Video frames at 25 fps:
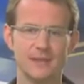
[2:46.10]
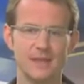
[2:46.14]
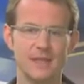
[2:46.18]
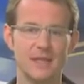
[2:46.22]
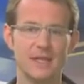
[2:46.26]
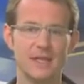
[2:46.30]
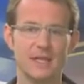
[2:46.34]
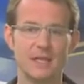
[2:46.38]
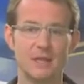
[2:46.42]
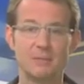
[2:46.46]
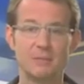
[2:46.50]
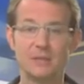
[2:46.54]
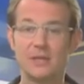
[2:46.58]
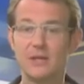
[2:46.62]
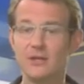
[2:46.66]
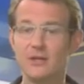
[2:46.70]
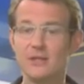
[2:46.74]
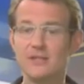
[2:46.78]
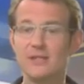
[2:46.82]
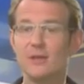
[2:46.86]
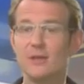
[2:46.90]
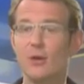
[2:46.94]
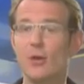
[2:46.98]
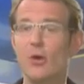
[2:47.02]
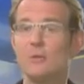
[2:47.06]
Now, because
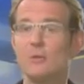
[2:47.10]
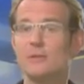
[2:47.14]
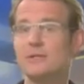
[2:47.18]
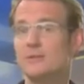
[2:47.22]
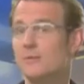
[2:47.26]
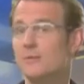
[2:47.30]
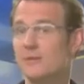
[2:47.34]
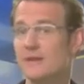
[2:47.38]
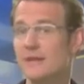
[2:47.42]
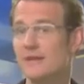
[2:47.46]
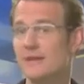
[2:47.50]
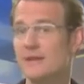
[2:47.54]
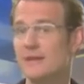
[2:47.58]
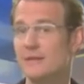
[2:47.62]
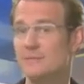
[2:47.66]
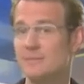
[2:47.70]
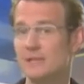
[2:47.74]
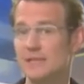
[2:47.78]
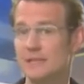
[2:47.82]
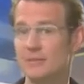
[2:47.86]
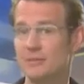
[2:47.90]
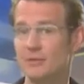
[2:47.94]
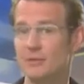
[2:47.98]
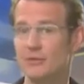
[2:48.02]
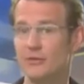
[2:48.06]
it orbits within the
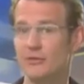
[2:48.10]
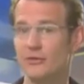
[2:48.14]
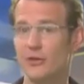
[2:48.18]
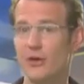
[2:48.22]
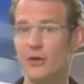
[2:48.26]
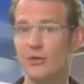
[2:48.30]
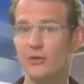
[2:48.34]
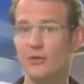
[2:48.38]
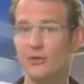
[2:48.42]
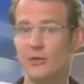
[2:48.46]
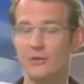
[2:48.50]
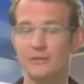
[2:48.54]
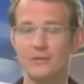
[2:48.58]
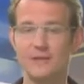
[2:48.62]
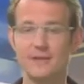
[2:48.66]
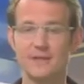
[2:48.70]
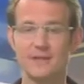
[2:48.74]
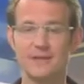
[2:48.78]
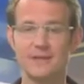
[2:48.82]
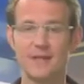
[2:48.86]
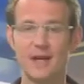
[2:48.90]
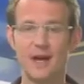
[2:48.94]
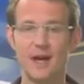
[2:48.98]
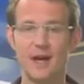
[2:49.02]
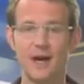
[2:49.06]
habitable zone of its
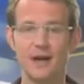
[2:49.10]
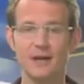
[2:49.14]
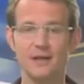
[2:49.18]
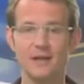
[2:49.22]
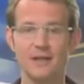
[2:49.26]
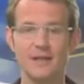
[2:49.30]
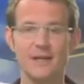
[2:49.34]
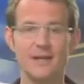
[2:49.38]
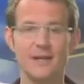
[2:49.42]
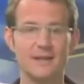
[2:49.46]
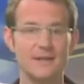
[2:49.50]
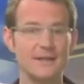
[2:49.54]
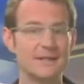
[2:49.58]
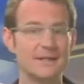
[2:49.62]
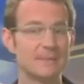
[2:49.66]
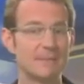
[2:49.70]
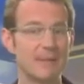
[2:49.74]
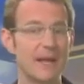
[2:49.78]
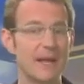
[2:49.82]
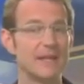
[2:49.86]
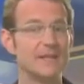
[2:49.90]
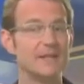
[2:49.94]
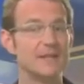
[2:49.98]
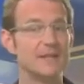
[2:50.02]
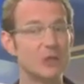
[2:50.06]
star, this
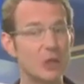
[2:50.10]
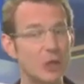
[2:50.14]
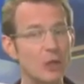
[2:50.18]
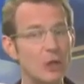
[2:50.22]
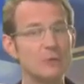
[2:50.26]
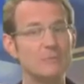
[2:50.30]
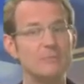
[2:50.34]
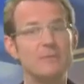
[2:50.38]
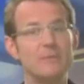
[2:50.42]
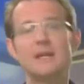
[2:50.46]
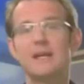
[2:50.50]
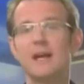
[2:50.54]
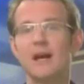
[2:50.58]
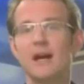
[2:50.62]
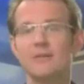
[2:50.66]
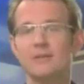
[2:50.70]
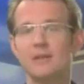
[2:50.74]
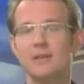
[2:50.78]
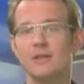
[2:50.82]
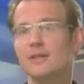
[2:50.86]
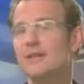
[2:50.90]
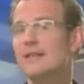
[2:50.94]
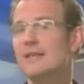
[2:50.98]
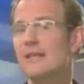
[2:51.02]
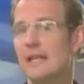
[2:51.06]
planet could be covered
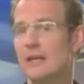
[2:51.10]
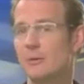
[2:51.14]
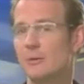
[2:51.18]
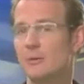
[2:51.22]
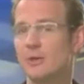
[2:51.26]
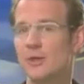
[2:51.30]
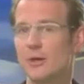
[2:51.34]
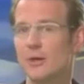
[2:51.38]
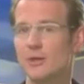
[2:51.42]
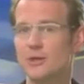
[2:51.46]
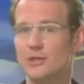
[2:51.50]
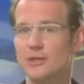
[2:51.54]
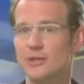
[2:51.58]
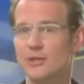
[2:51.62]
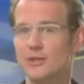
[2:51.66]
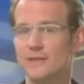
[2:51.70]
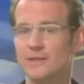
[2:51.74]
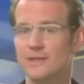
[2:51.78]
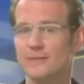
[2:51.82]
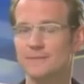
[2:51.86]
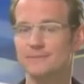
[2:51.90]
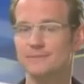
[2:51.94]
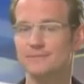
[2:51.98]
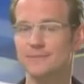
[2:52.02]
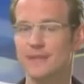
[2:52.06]
in liquid oceans,
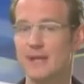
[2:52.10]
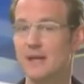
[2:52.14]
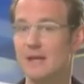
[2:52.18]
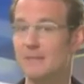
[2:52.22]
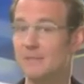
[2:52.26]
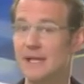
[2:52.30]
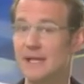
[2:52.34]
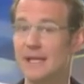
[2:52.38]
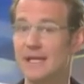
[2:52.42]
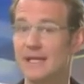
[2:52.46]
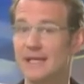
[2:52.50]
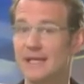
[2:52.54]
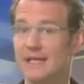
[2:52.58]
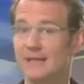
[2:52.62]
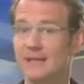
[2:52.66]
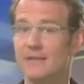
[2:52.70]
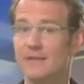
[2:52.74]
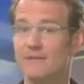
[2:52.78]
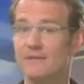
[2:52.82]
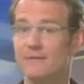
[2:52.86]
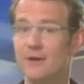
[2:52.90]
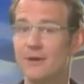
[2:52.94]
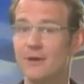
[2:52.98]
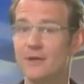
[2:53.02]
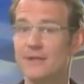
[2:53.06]
making it the
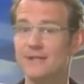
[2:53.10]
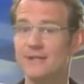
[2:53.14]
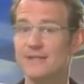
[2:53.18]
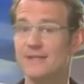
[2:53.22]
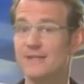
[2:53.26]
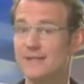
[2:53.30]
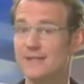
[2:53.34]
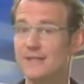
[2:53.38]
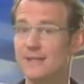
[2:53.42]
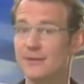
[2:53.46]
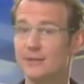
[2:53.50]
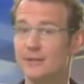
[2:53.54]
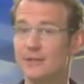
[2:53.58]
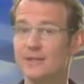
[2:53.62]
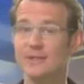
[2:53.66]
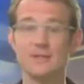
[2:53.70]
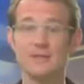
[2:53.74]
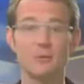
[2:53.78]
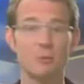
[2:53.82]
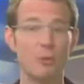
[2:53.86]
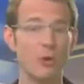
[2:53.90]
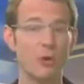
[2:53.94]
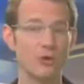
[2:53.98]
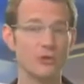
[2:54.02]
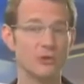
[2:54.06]
first serious
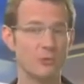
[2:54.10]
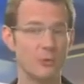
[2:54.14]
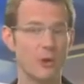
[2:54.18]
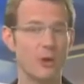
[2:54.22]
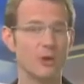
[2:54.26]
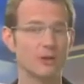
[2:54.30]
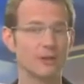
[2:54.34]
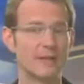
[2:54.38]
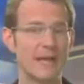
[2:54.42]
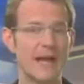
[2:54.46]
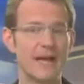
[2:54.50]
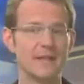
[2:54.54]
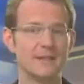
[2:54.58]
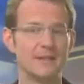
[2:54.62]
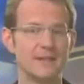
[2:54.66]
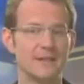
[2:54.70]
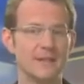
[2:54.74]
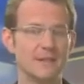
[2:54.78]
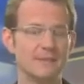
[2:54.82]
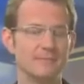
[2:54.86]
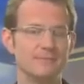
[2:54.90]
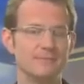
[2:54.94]
water world candidate.